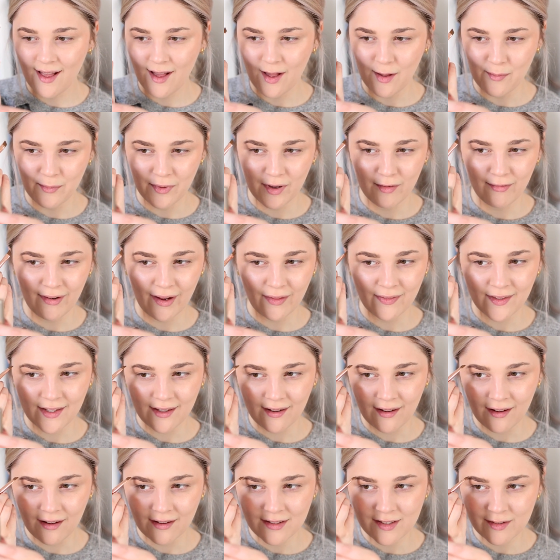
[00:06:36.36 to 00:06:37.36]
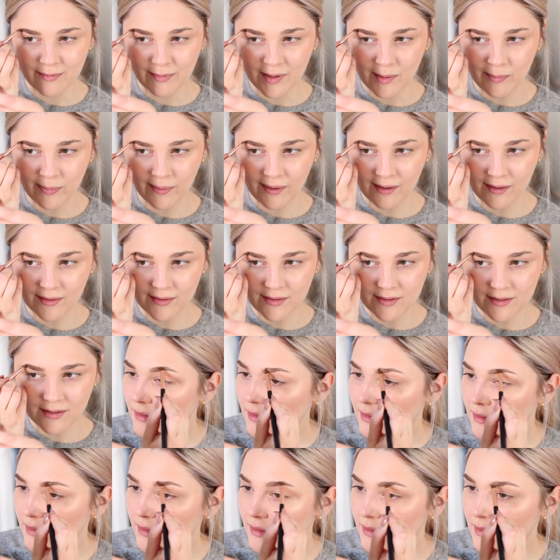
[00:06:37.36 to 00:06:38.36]
around the arch of my brows.
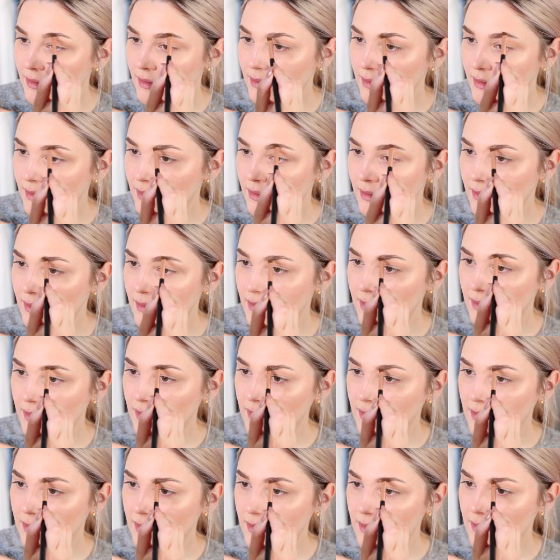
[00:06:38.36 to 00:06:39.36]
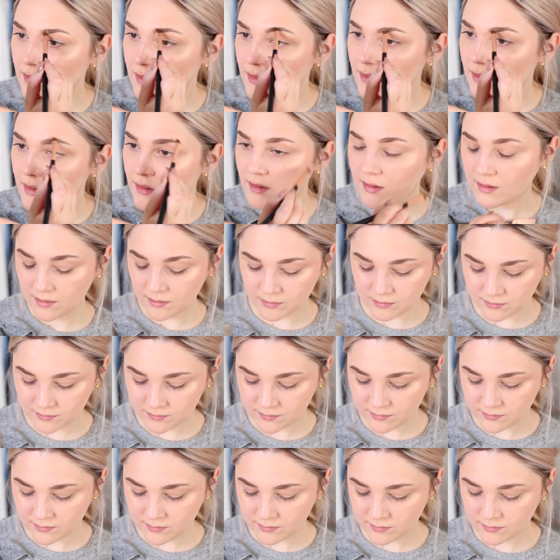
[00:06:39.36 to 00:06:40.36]
What I'm really impressed by with this is the colour. I
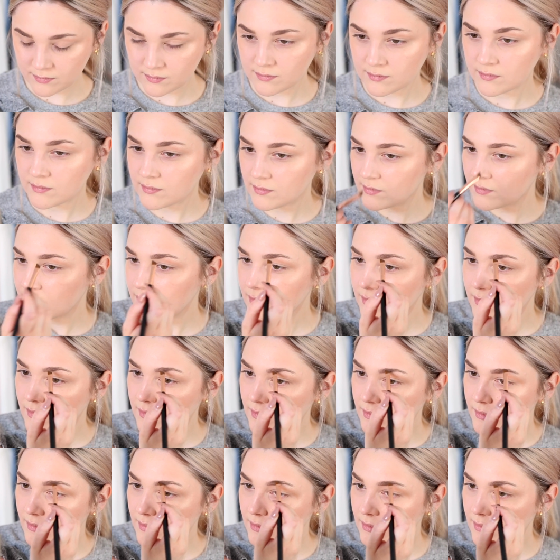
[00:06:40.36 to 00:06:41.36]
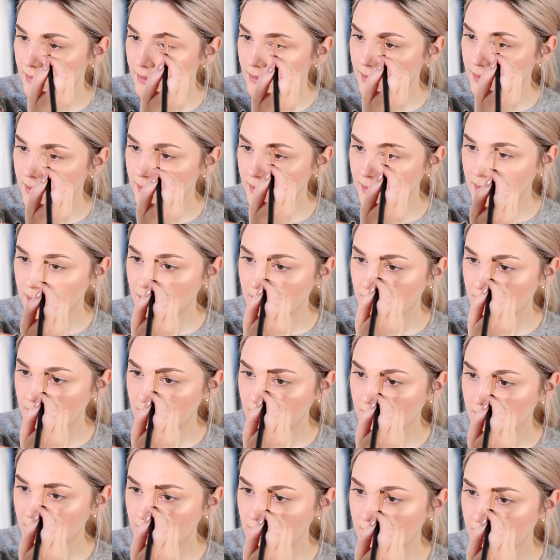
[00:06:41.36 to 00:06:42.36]
usually find it hard to get a
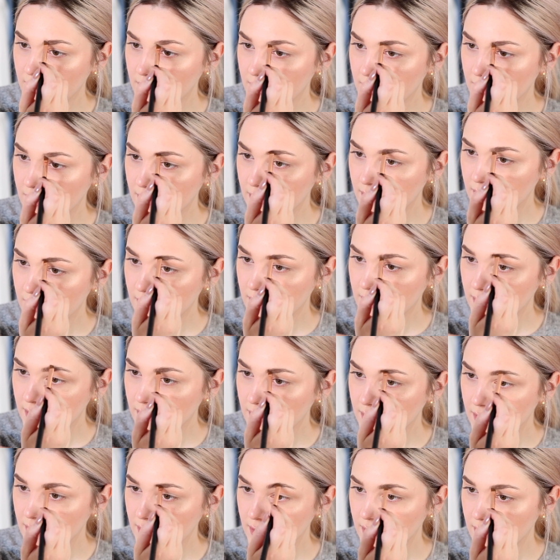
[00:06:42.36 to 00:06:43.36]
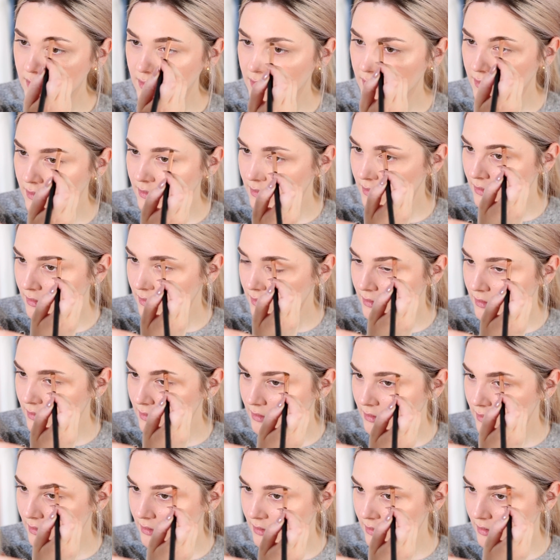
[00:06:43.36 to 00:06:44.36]
good colour for my brows, one that's light enough
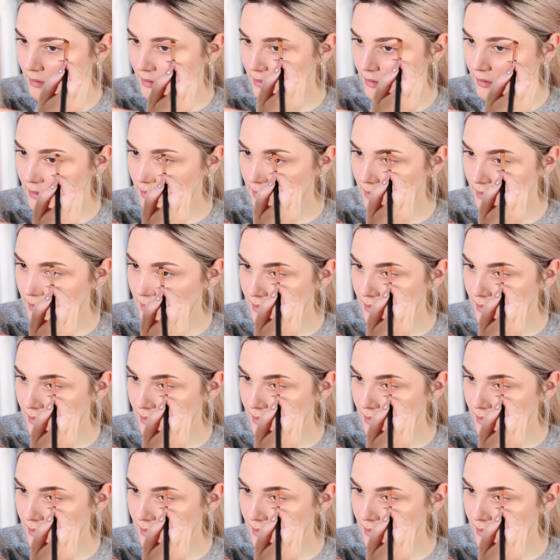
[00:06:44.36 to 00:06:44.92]
but still